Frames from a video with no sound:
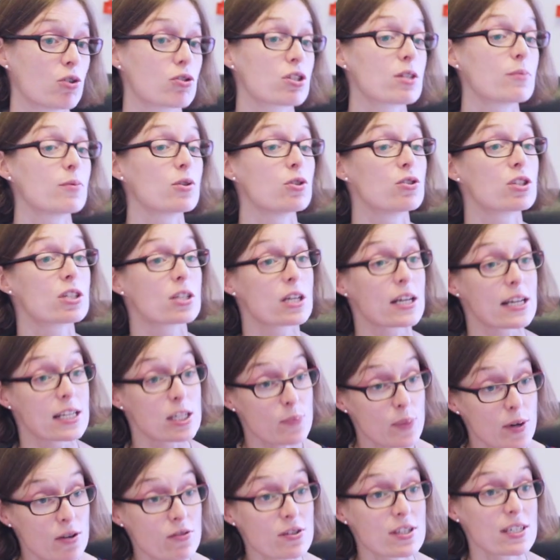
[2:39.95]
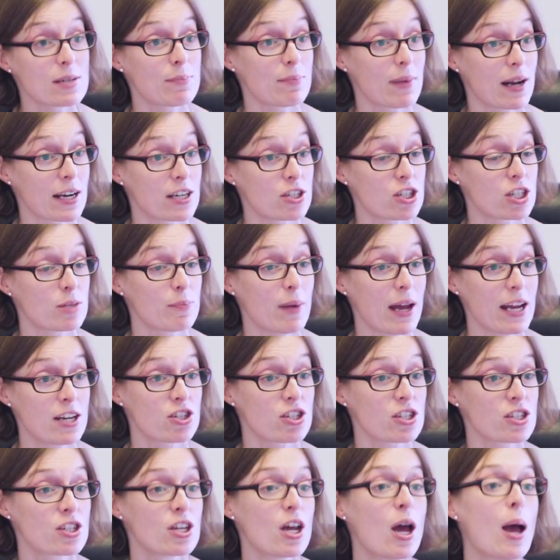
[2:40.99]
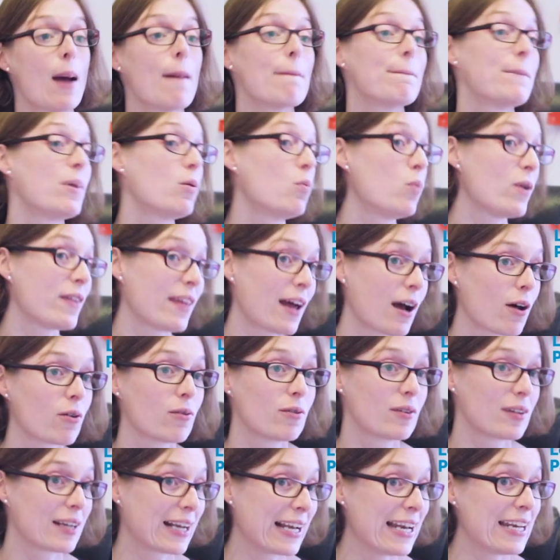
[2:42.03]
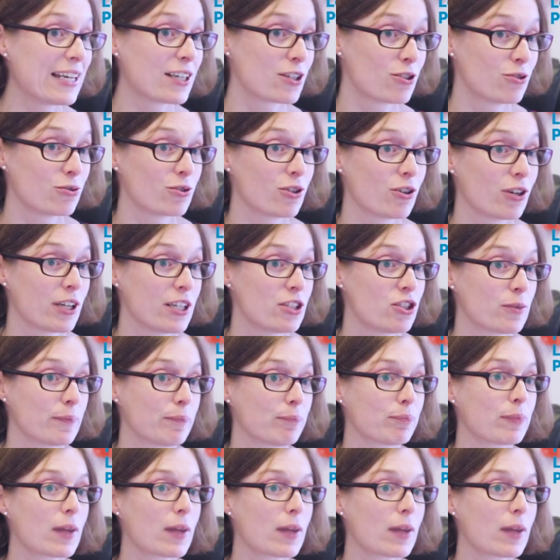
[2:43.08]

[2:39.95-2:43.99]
Someone who's experienced in managing patients but without clinical knowledge.